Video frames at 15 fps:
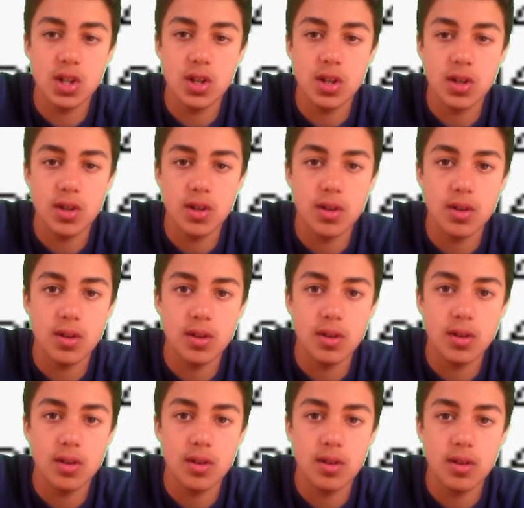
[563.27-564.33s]

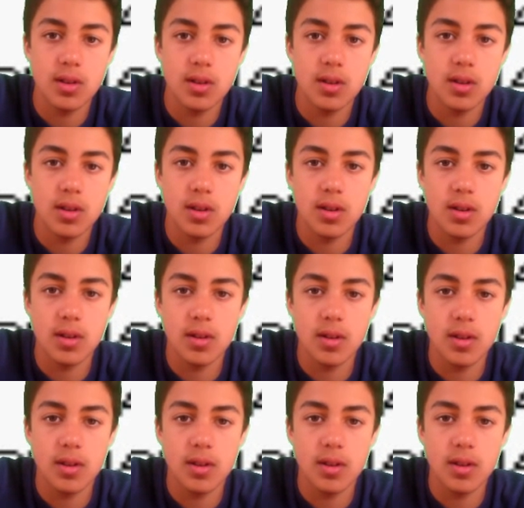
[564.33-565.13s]
Nobody speaks.